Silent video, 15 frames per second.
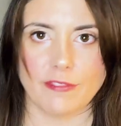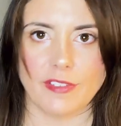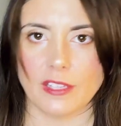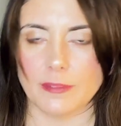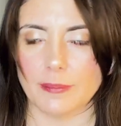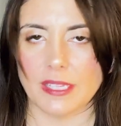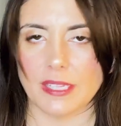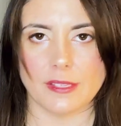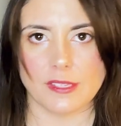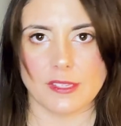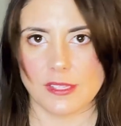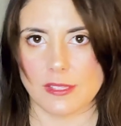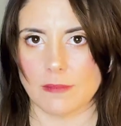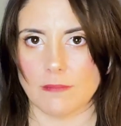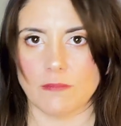
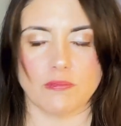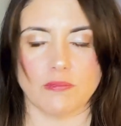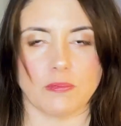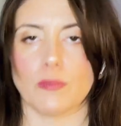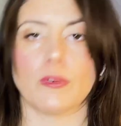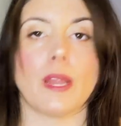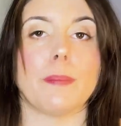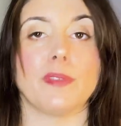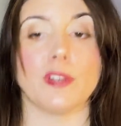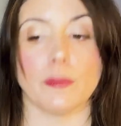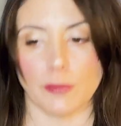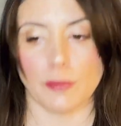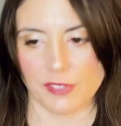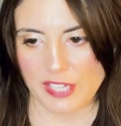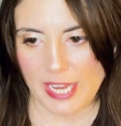Feldman's
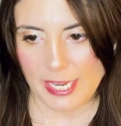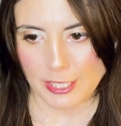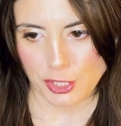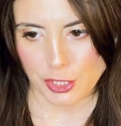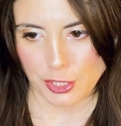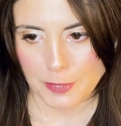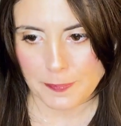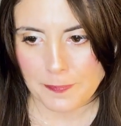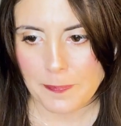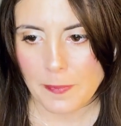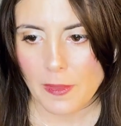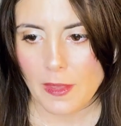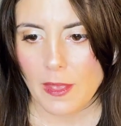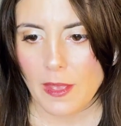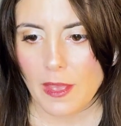reputable stature,
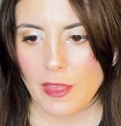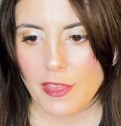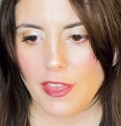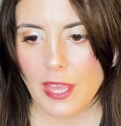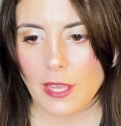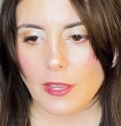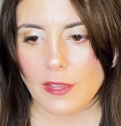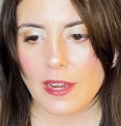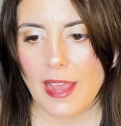they could